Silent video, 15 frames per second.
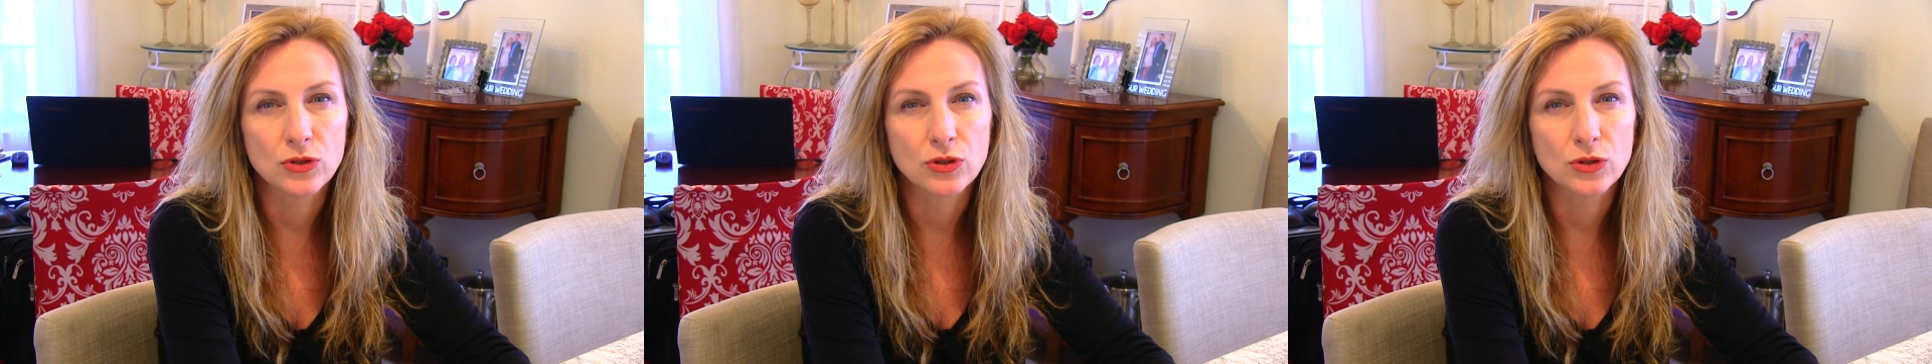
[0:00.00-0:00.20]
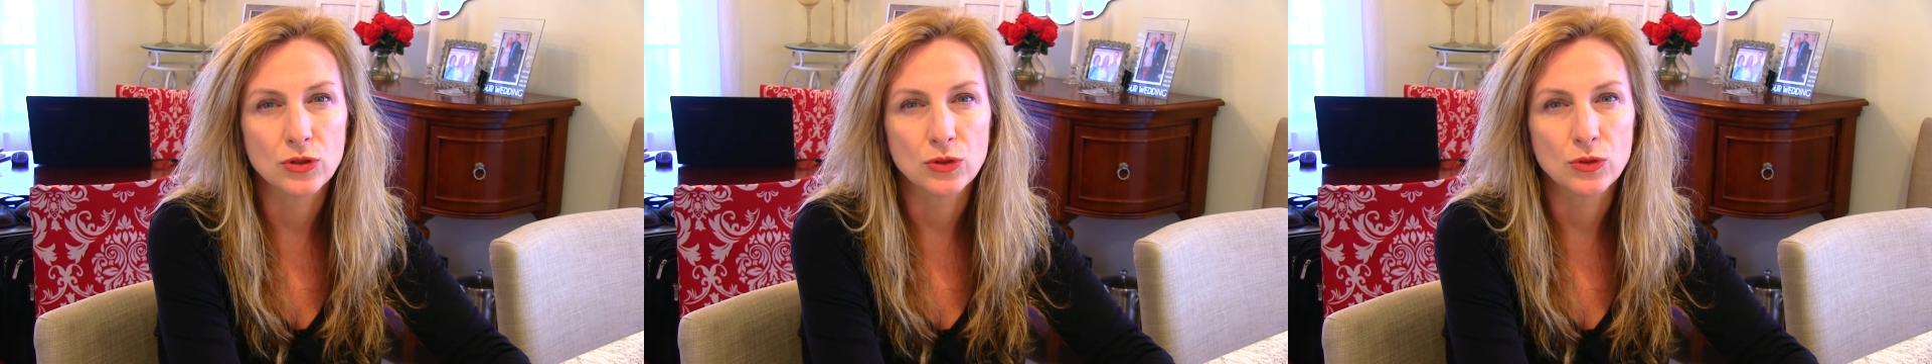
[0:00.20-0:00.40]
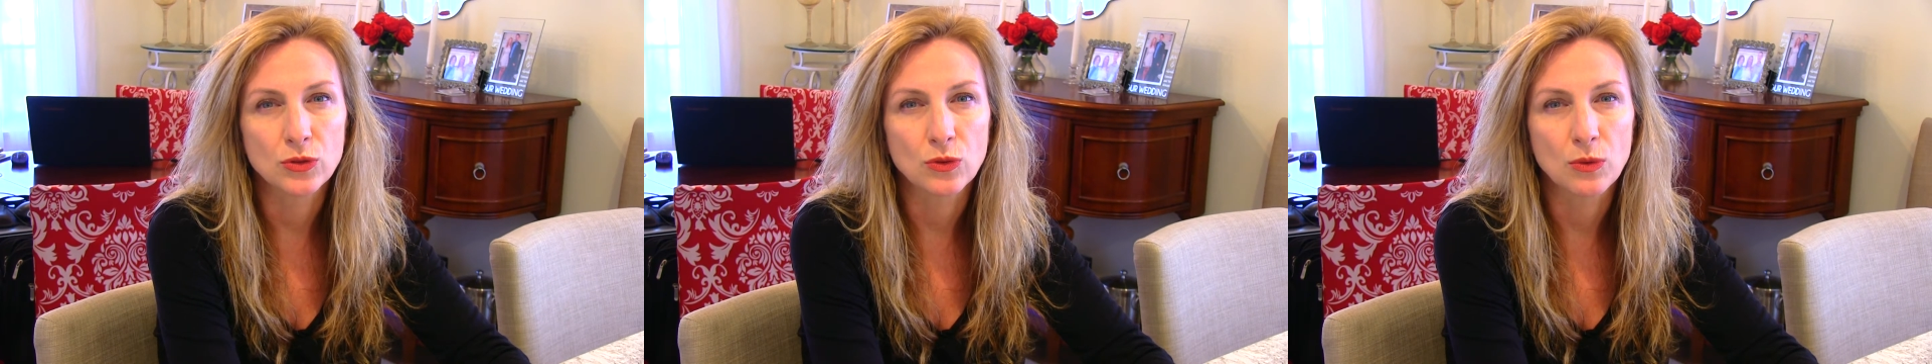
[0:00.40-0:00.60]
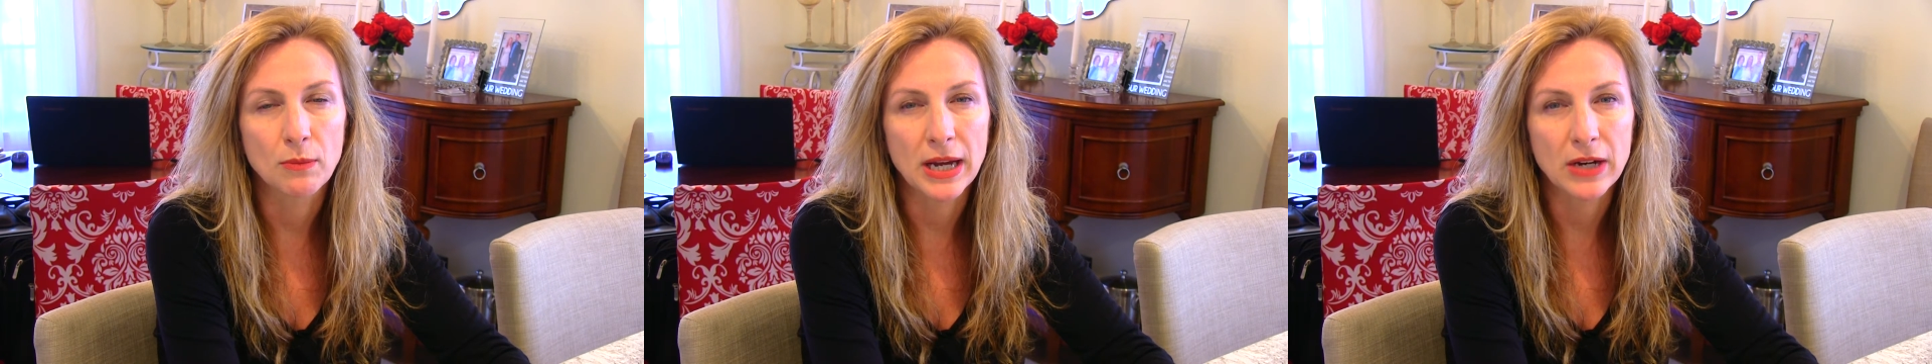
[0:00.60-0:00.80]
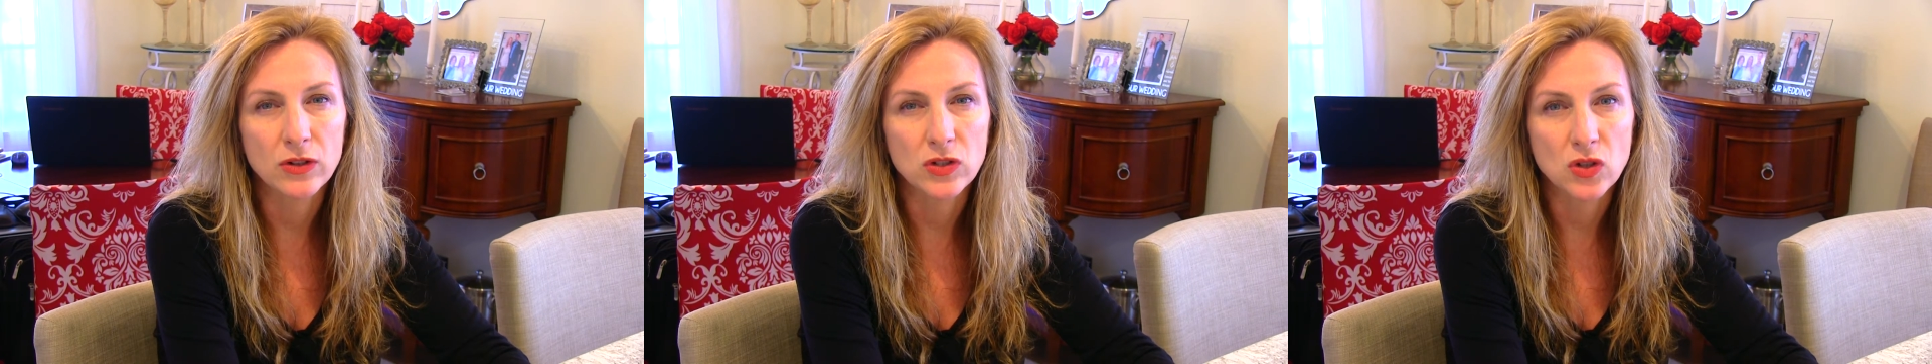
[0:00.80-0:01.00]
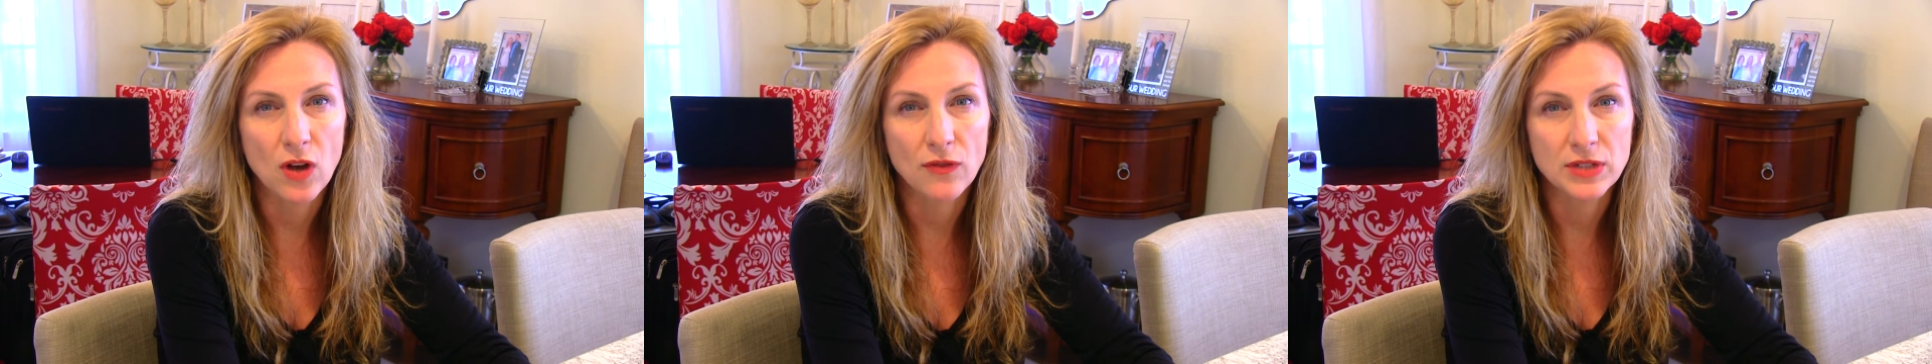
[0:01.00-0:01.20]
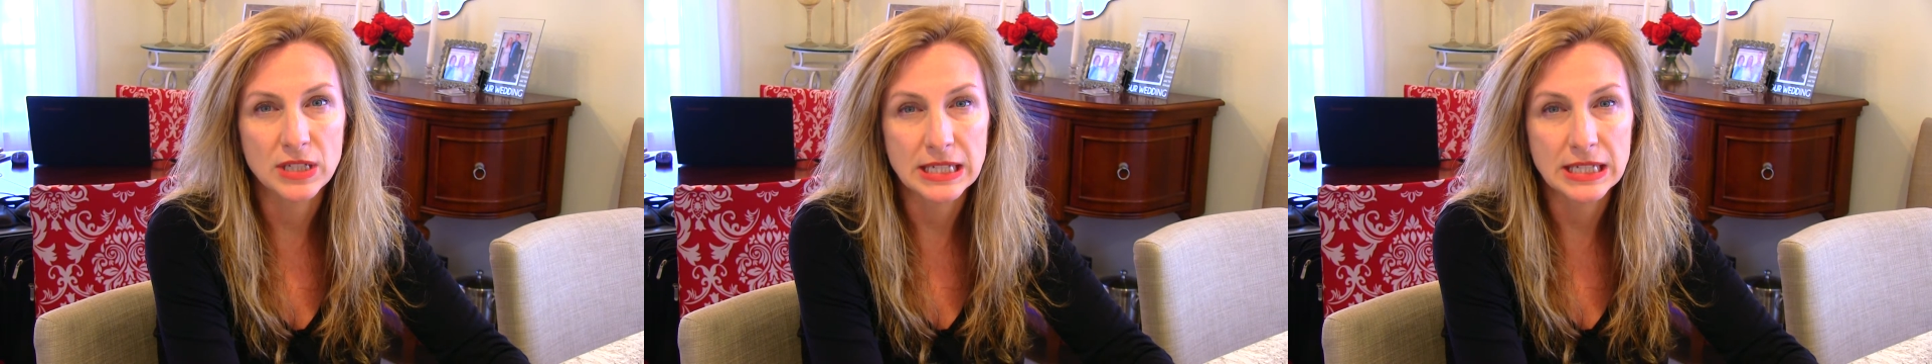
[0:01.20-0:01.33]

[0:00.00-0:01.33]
to Microsoft